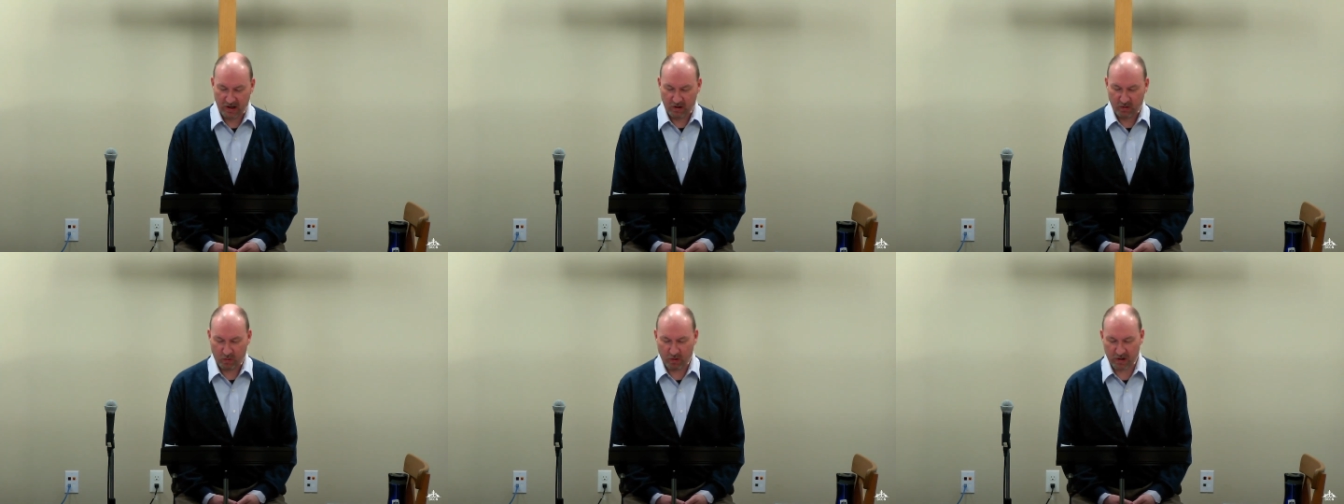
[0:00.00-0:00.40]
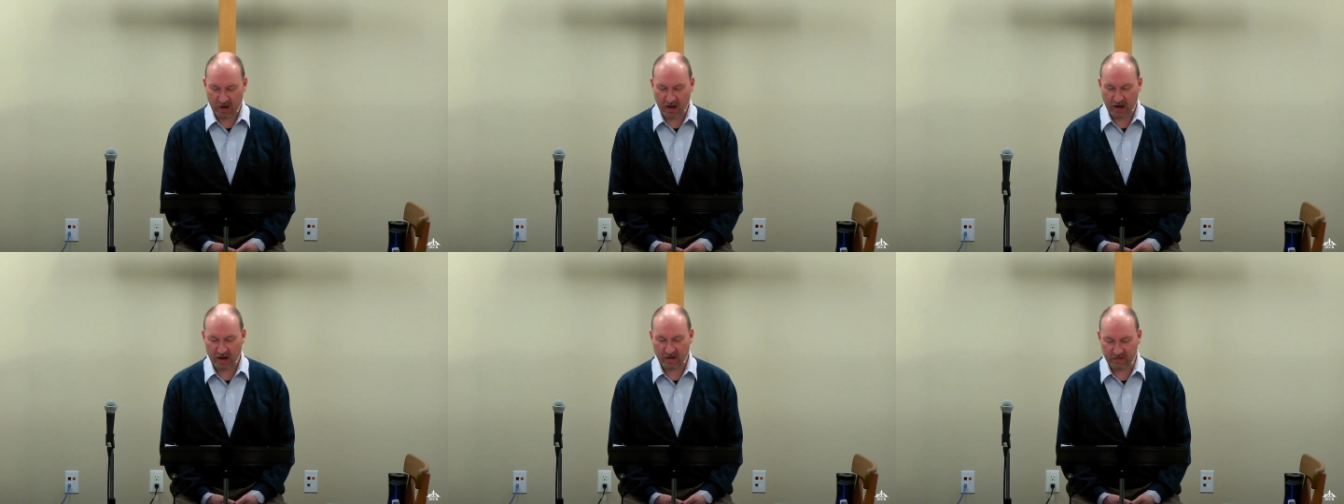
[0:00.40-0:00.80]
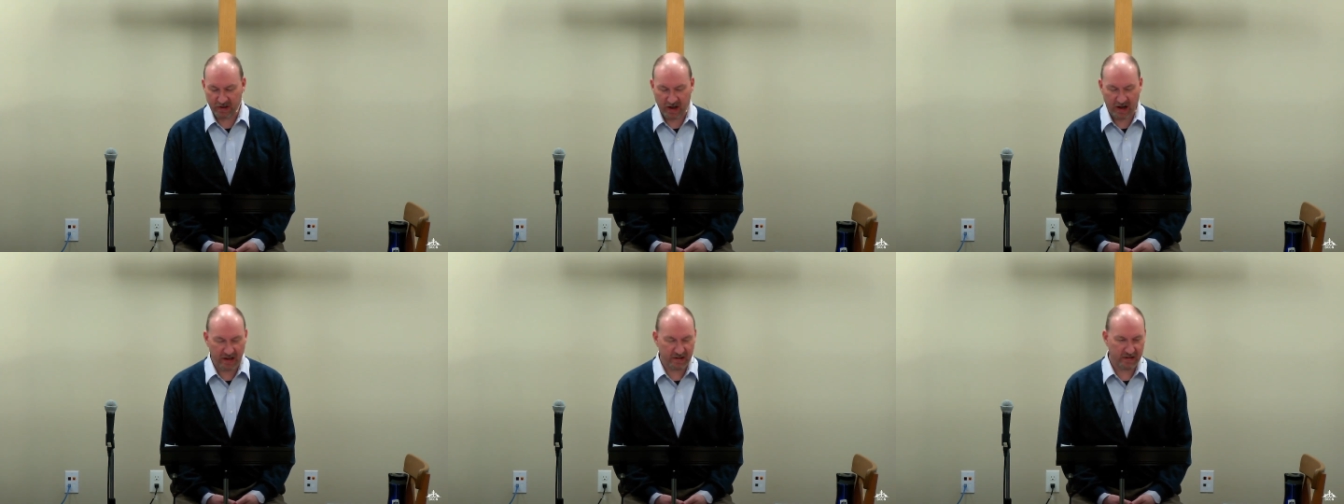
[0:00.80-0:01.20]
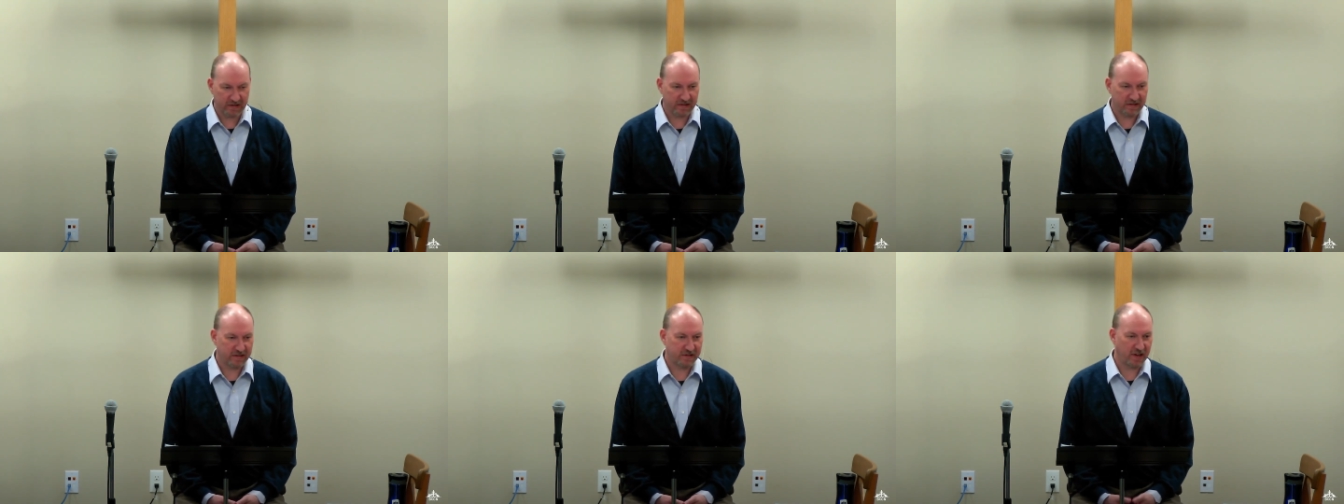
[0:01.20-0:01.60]
would not have done
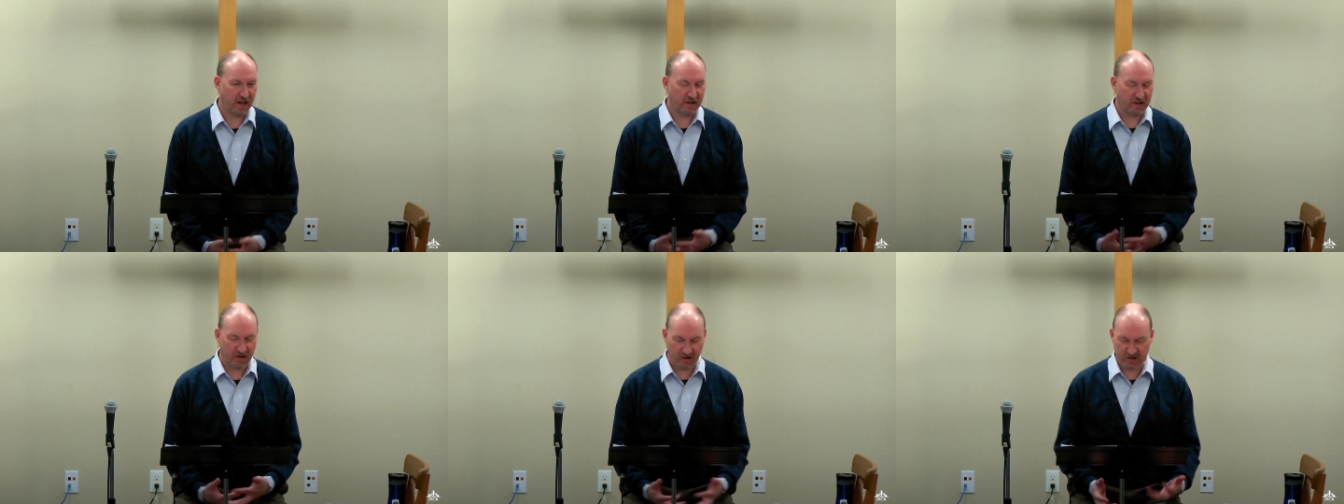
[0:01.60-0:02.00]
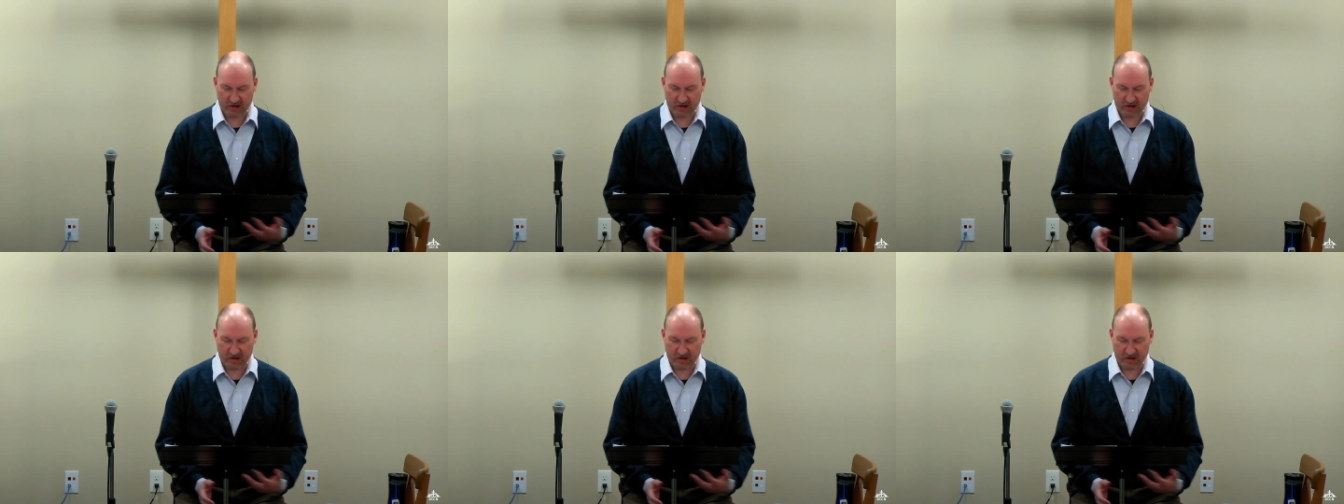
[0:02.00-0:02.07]
10 years